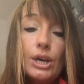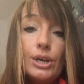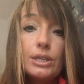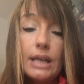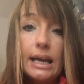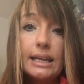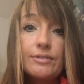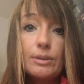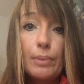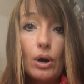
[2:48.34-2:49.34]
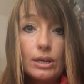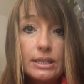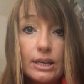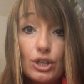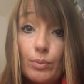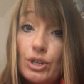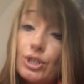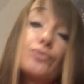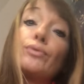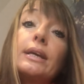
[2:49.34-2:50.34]
So that leaves the bar section, which
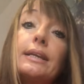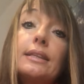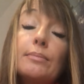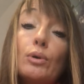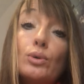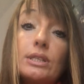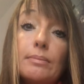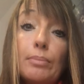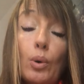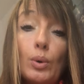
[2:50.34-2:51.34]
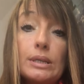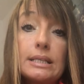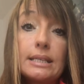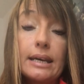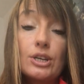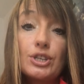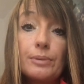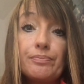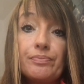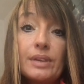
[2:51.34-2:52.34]
is really the most important
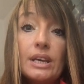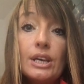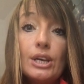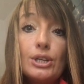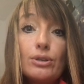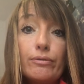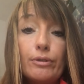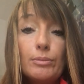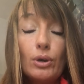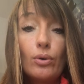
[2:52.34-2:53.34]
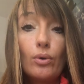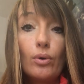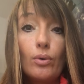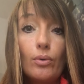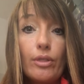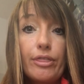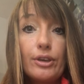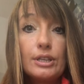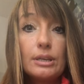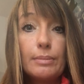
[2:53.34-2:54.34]
section. So from your
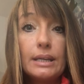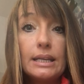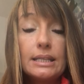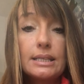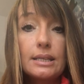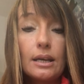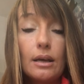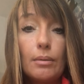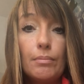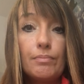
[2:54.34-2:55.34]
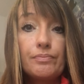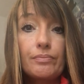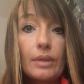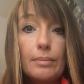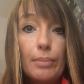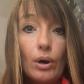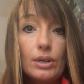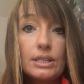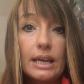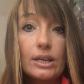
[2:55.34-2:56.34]
30-minute bar
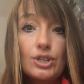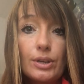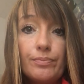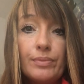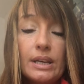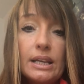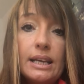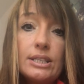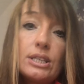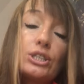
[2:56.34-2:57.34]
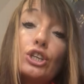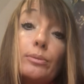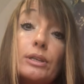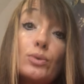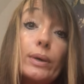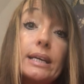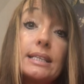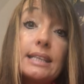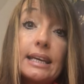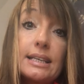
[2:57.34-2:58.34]
section, let's assume it's week
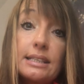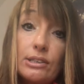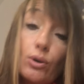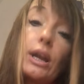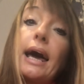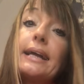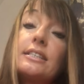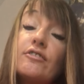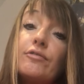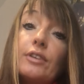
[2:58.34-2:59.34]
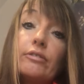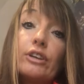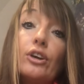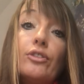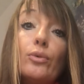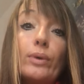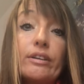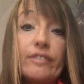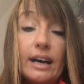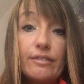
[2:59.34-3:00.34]
6 and your clients have learned the week
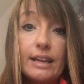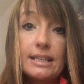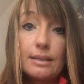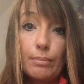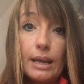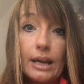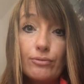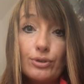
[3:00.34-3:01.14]
5 lesson plan